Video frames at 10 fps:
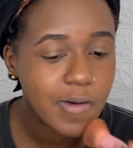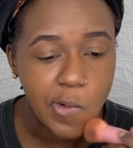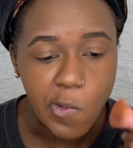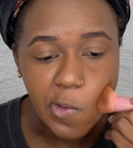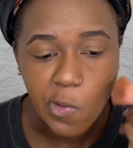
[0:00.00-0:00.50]

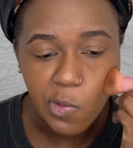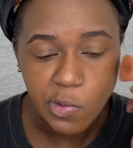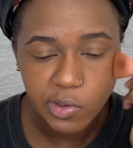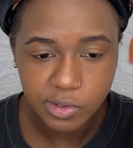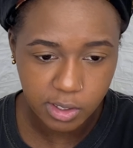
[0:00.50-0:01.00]
in
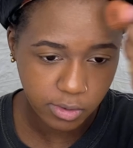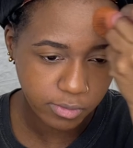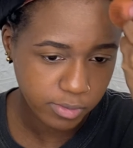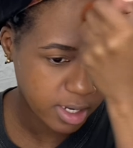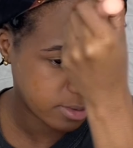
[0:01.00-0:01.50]
the
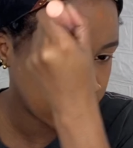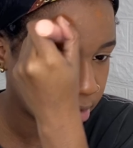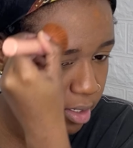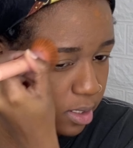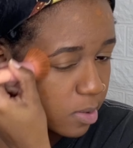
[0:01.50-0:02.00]
around
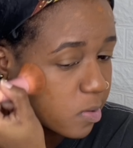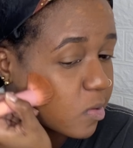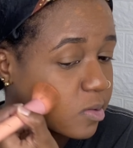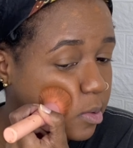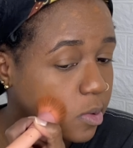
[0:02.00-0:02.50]

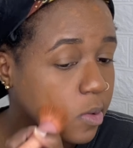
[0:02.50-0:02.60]
areas.